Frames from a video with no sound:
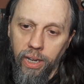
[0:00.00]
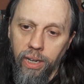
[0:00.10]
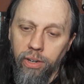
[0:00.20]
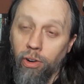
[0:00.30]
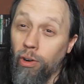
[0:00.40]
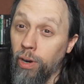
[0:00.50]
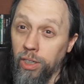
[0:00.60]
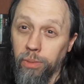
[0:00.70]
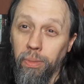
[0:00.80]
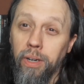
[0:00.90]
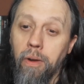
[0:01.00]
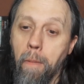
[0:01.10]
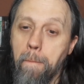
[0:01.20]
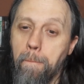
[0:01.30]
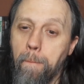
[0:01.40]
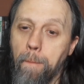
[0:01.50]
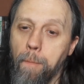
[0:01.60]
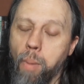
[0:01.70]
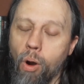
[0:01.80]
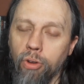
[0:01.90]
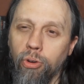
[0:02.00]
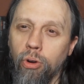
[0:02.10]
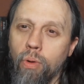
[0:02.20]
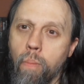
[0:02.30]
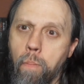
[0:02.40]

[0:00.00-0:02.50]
and her husband, Arthur,